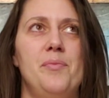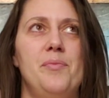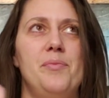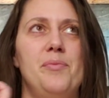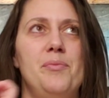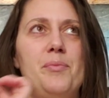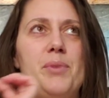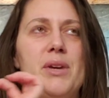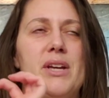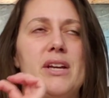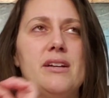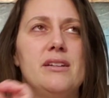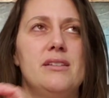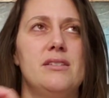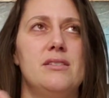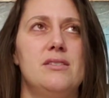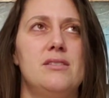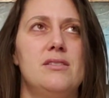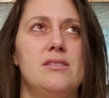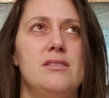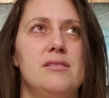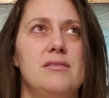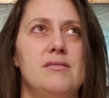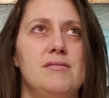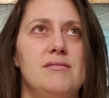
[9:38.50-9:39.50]

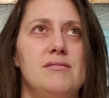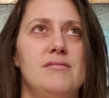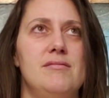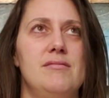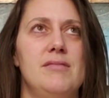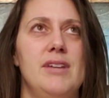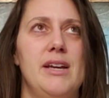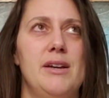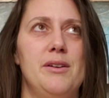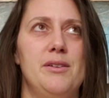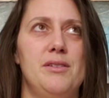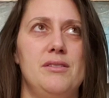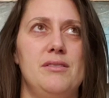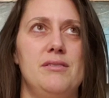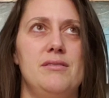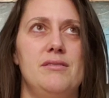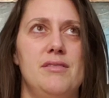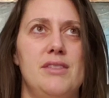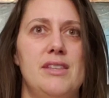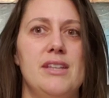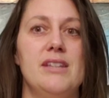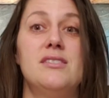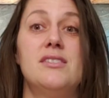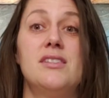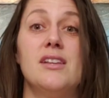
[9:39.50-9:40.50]
because
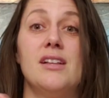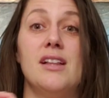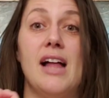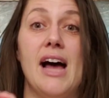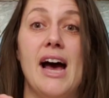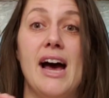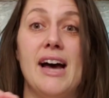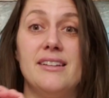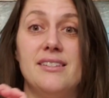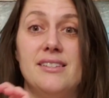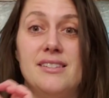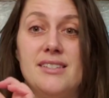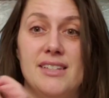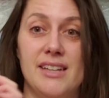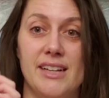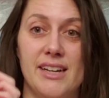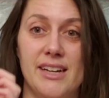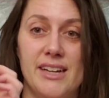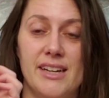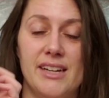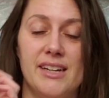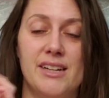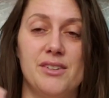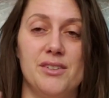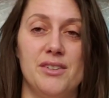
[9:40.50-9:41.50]
this
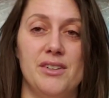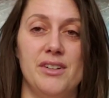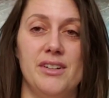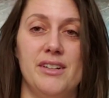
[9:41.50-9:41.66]
elastic